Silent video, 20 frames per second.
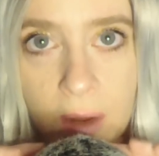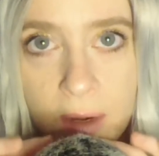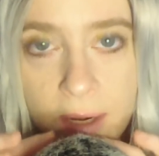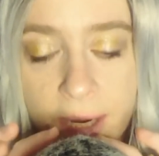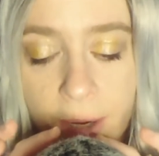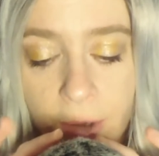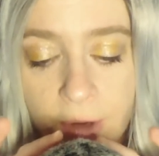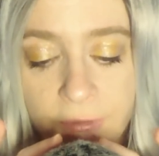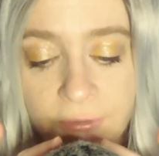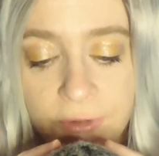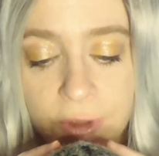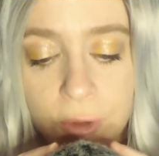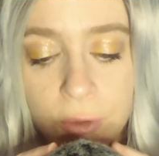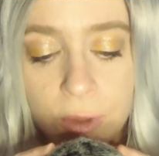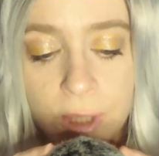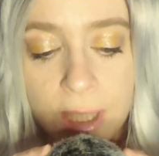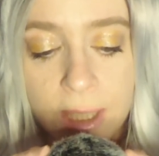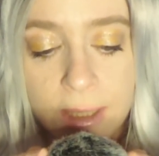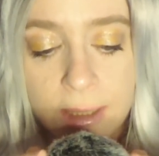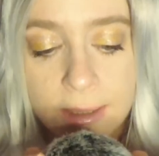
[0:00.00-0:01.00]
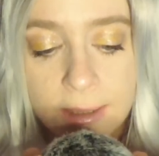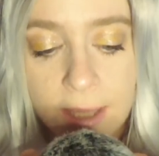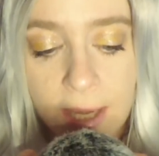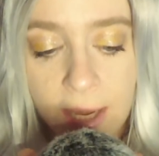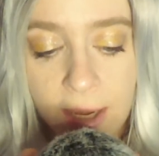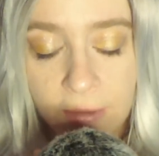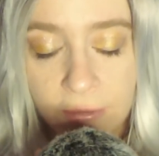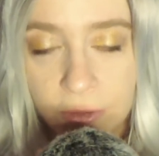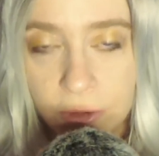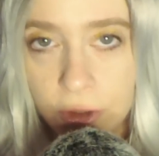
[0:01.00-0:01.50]
Now, a few days
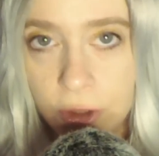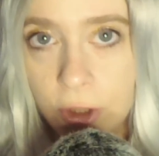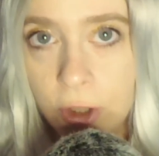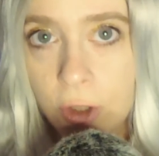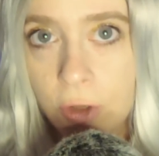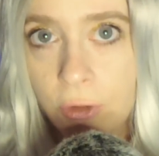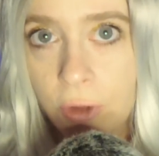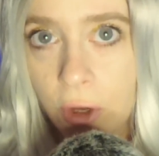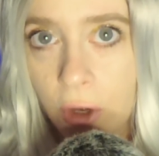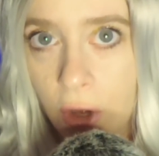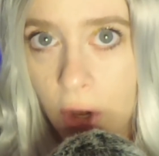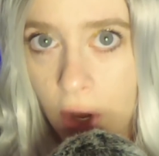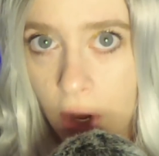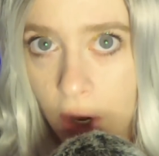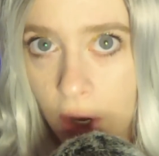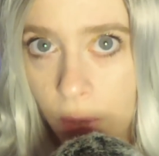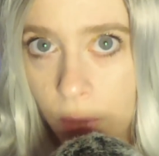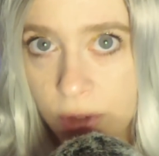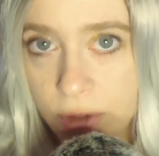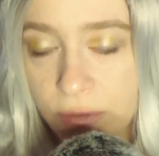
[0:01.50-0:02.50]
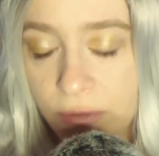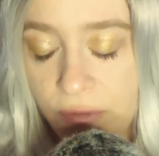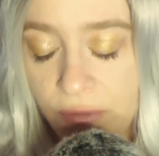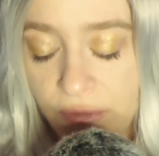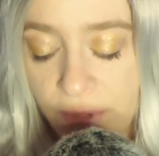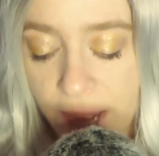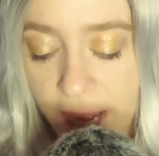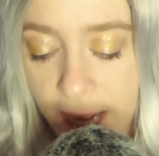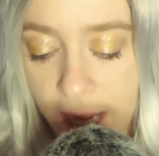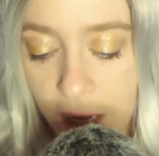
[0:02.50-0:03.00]
after the car was
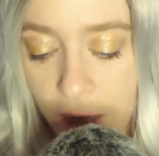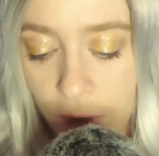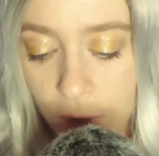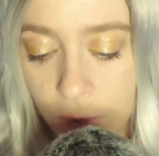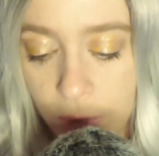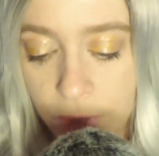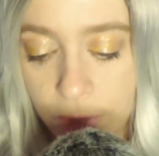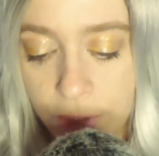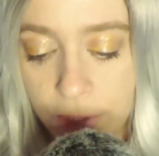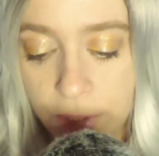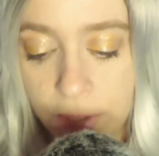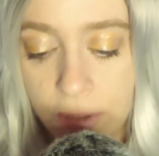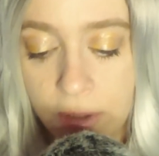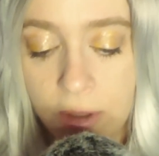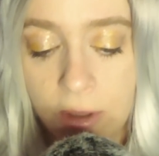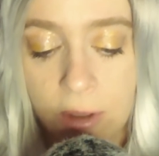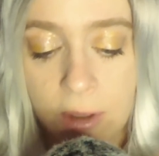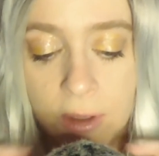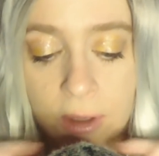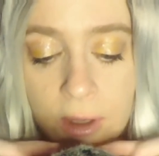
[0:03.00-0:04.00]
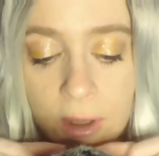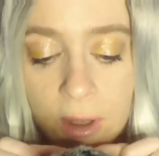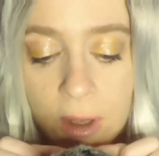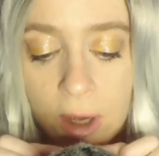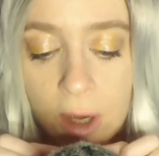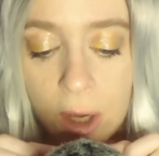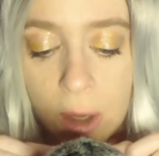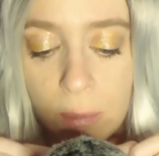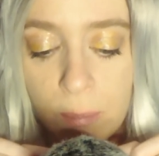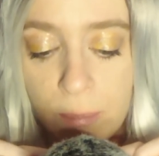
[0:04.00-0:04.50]
found,
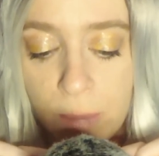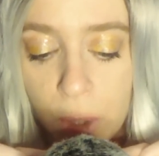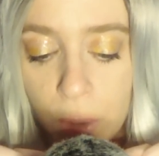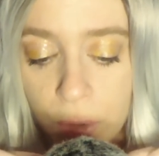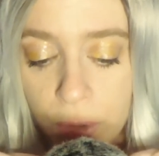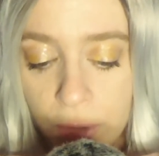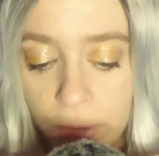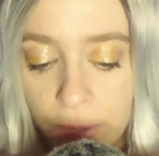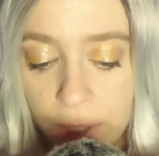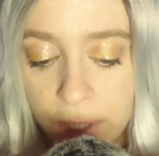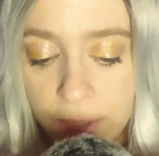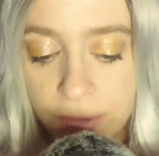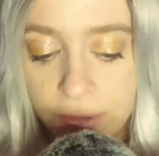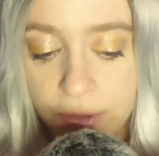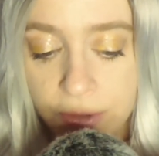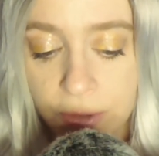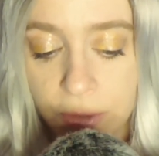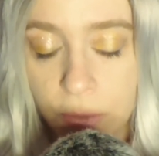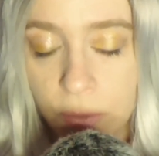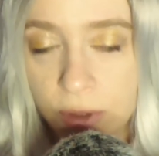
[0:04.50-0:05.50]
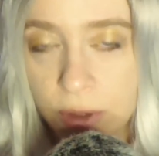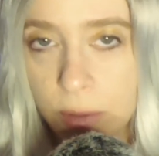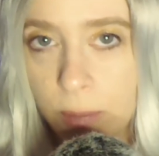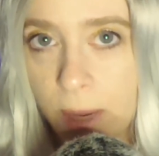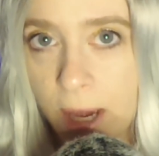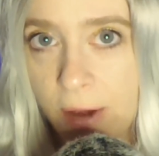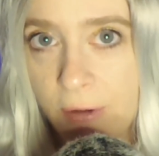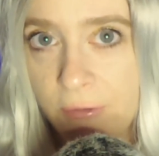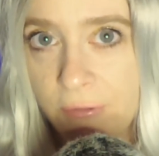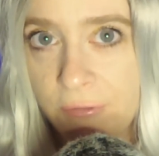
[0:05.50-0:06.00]
a motorist who was
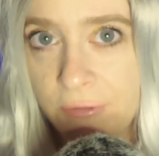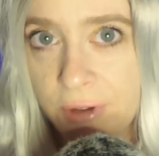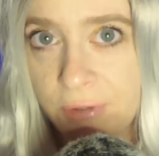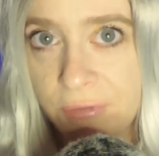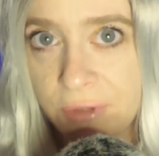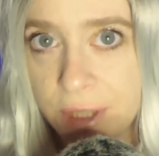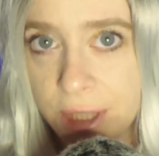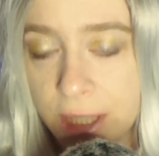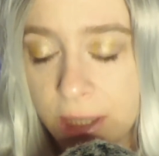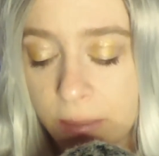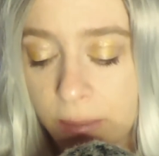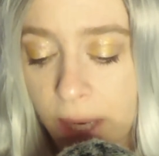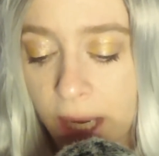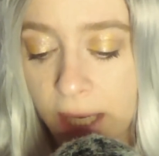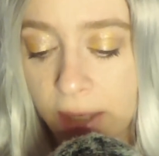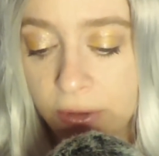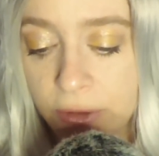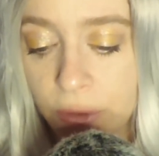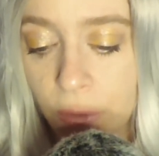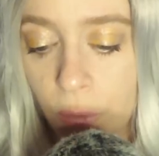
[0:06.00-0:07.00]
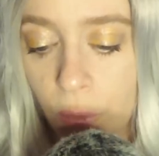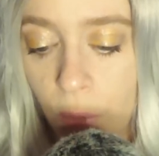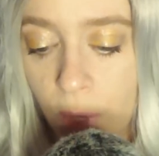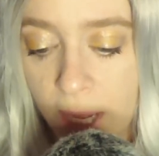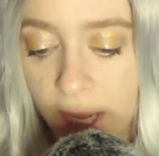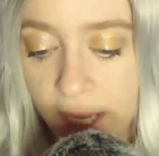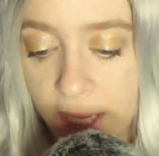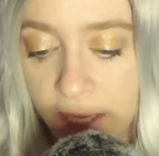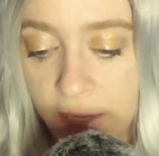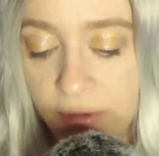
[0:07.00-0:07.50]
about 15 miles
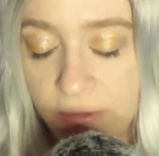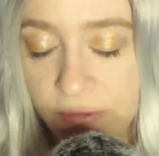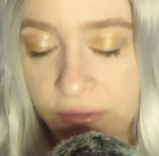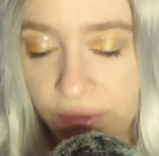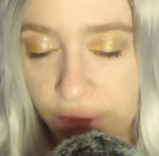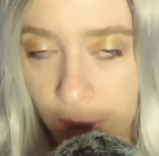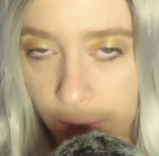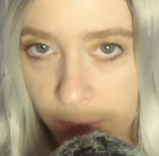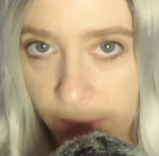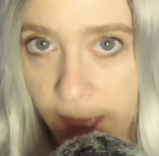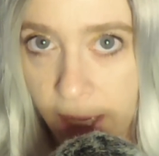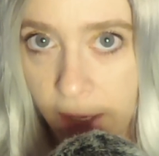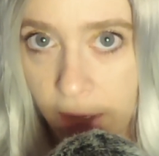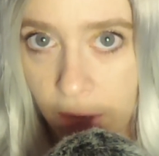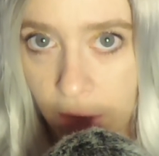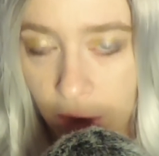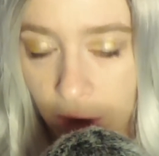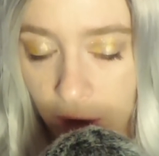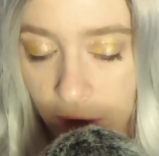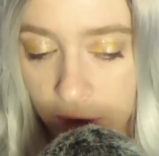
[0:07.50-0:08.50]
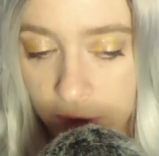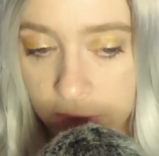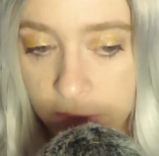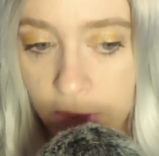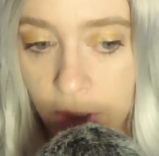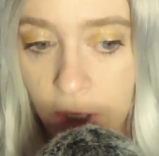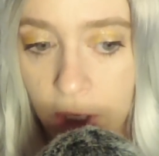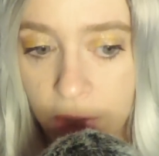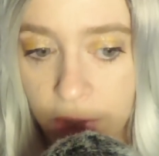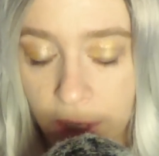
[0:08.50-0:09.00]
away from that car
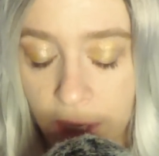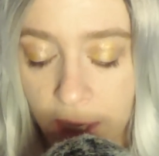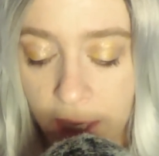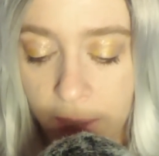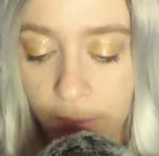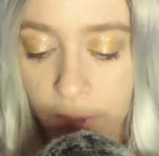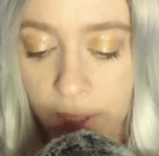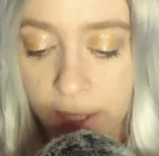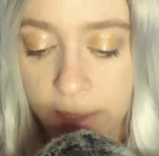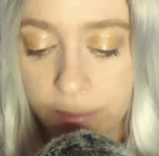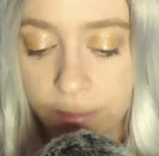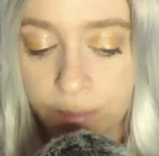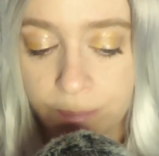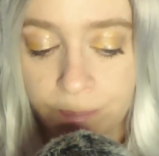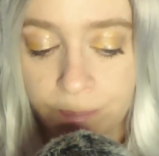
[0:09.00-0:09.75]
on the highway